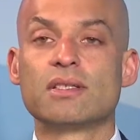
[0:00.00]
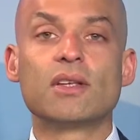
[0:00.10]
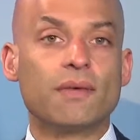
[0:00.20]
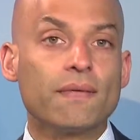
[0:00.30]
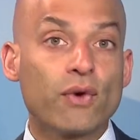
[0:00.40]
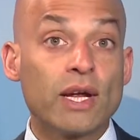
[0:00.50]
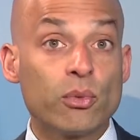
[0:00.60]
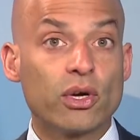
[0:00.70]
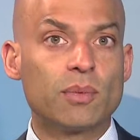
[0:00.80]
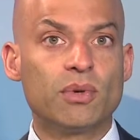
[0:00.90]
It's not a
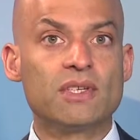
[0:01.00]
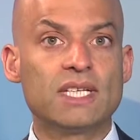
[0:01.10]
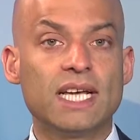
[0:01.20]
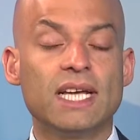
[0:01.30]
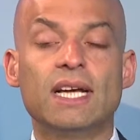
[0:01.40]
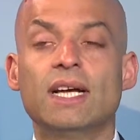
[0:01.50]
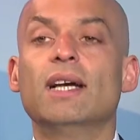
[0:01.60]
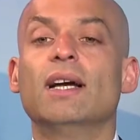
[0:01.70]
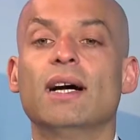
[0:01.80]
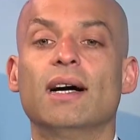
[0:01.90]
framework per se,
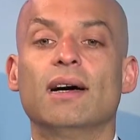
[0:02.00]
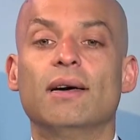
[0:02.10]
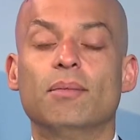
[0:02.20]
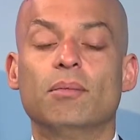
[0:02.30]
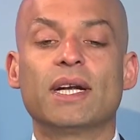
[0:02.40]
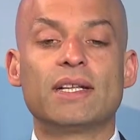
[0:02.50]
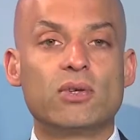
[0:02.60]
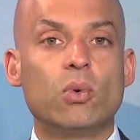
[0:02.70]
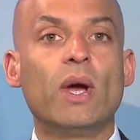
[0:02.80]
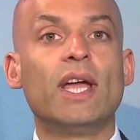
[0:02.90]
but
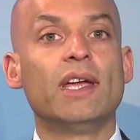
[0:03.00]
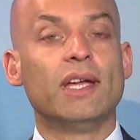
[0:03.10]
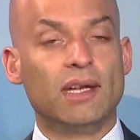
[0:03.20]
it's a way